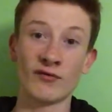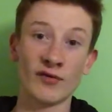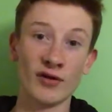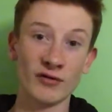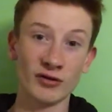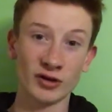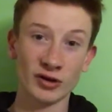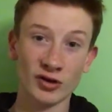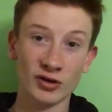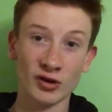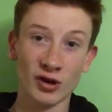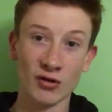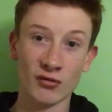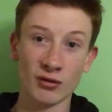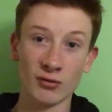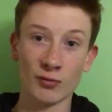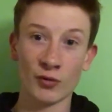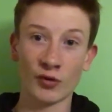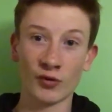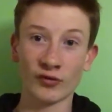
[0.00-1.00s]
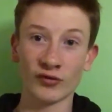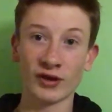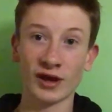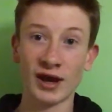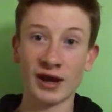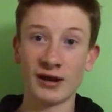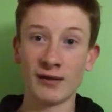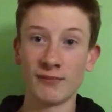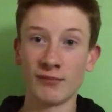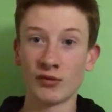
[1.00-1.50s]
Very good goal it was,
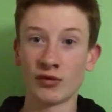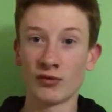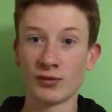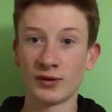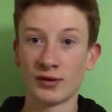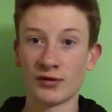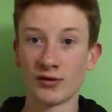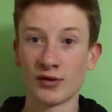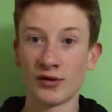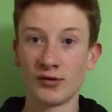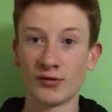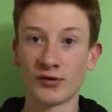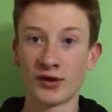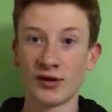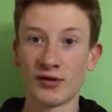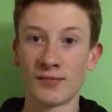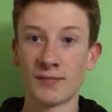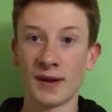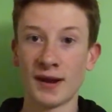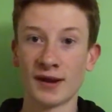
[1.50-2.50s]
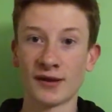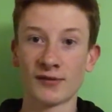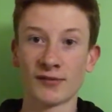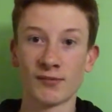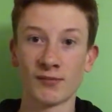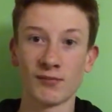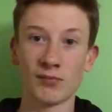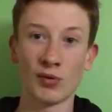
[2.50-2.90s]
getting in between the two centre-backs.